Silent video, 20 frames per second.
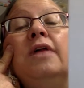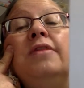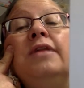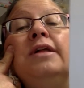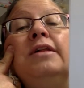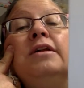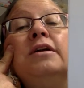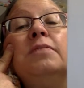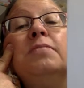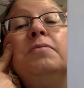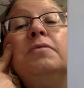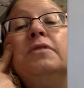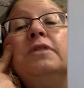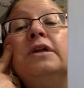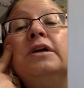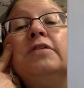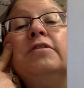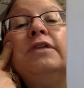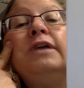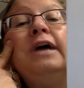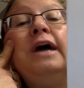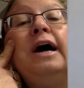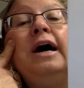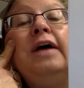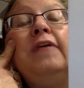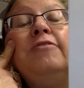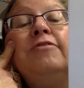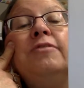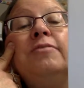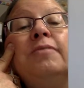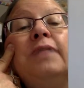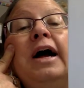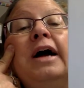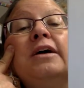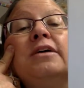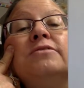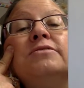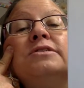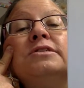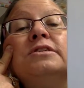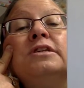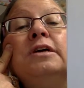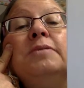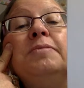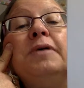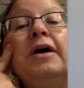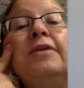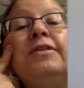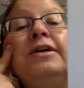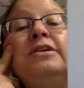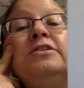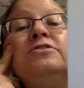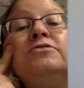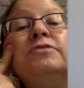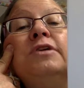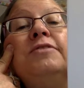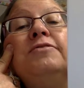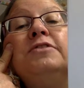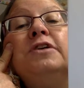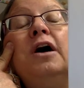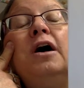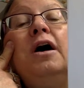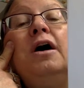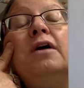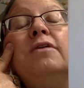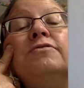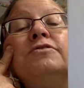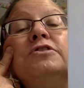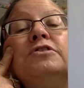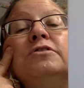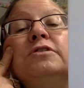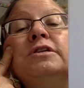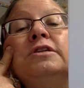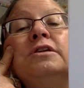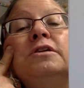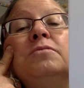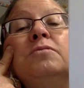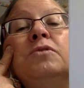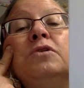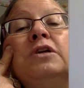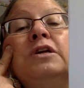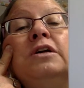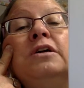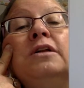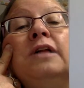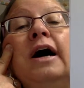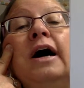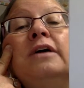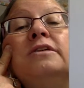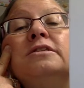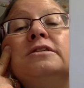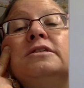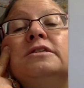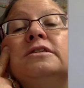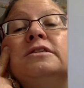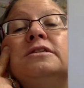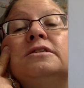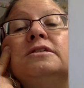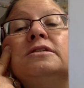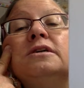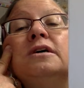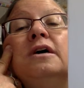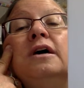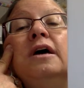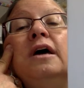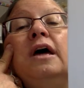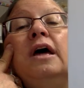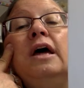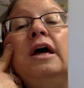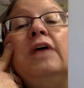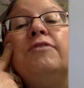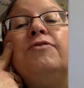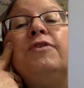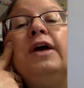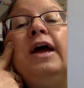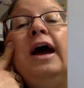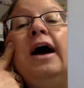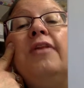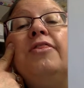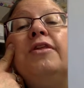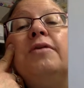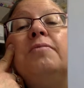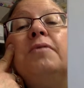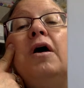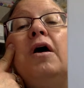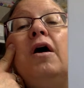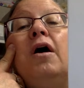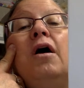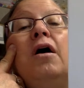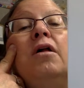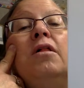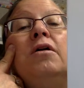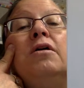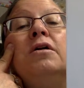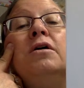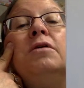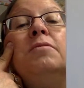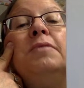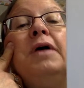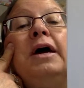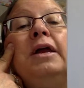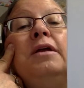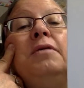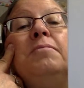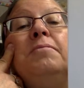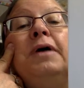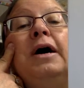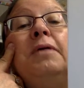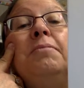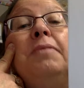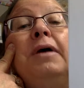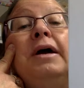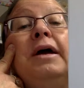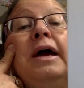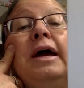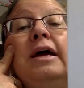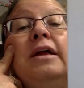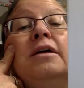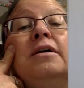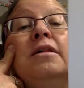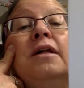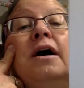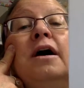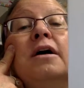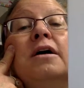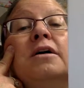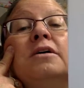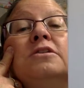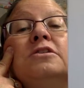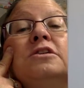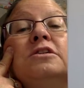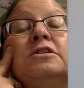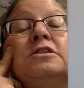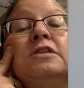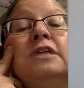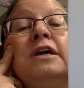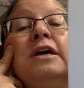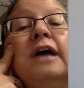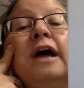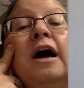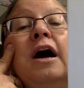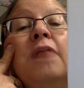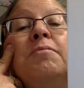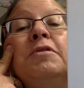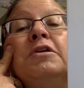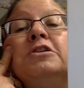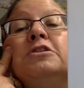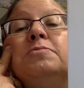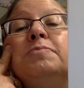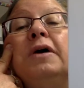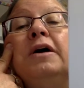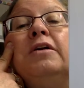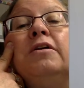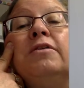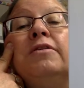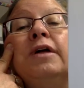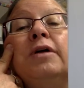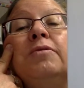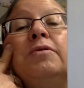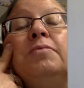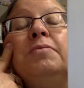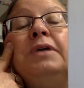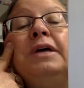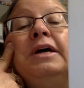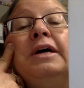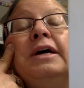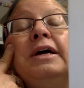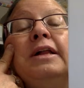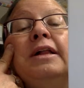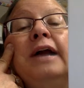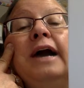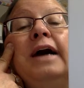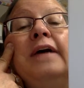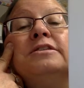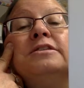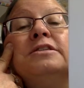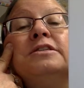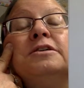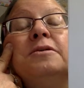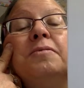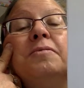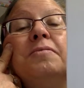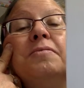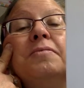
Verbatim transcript: They look bleary eyed from lack of sleep and they drift off during their morning classes. If we had them all home and in bed by 8 o'clock, just think how much better they would be in class.